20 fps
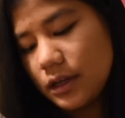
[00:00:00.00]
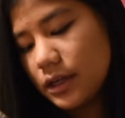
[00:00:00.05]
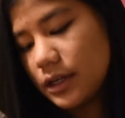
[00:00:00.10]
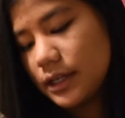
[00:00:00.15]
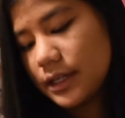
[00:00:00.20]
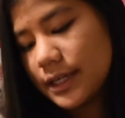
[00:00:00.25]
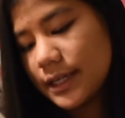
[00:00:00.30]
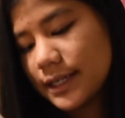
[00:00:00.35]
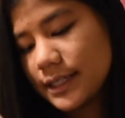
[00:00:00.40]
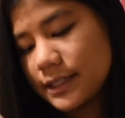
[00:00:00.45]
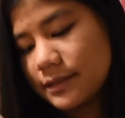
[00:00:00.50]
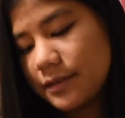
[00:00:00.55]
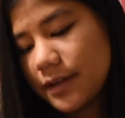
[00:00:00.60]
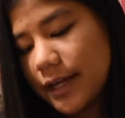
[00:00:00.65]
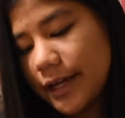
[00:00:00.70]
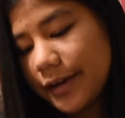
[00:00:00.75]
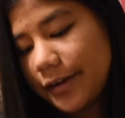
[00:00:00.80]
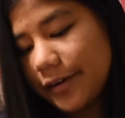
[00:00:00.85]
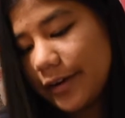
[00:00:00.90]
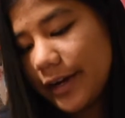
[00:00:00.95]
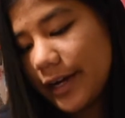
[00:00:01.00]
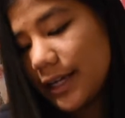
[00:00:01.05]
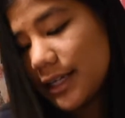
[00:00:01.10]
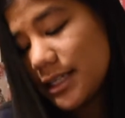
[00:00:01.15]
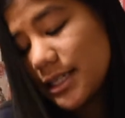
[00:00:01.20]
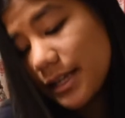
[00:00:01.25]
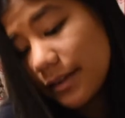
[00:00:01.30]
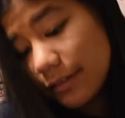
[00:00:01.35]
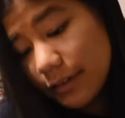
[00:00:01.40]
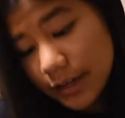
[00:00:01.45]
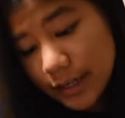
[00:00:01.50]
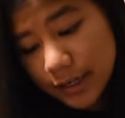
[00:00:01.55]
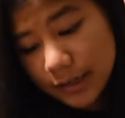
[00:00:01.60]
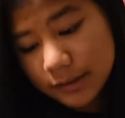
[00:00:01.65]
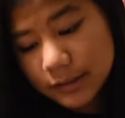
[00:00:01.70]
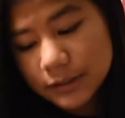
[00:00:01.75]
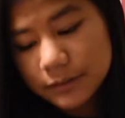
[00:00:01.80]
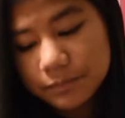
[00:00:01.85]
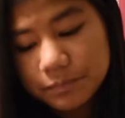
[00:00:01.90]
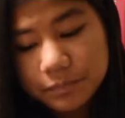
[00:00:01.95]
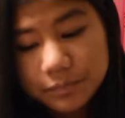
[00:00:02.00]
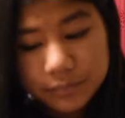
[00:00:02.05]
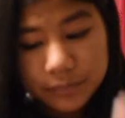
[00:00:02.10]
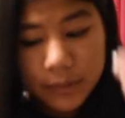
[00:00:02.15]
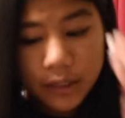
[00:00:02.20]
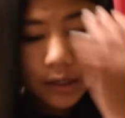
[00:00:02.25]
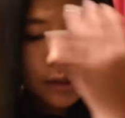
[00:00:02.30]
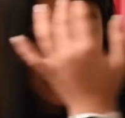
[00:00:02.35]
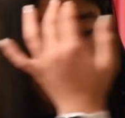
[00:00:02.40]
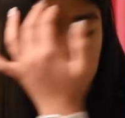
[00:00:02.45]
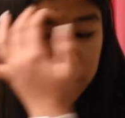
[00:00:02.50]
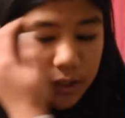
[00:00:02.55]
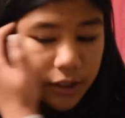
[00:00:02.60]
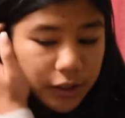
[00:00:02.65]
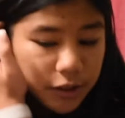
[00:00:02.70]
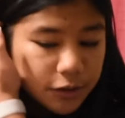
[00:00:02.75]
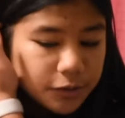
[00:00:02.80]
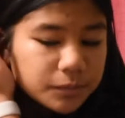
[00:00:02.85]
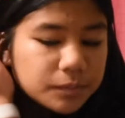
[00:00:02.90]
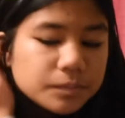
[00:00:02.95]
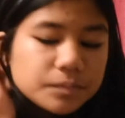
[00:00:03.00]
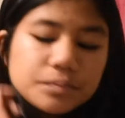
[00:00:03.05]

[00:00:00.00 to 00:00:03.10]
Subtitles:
and CASETiFY Creativity. So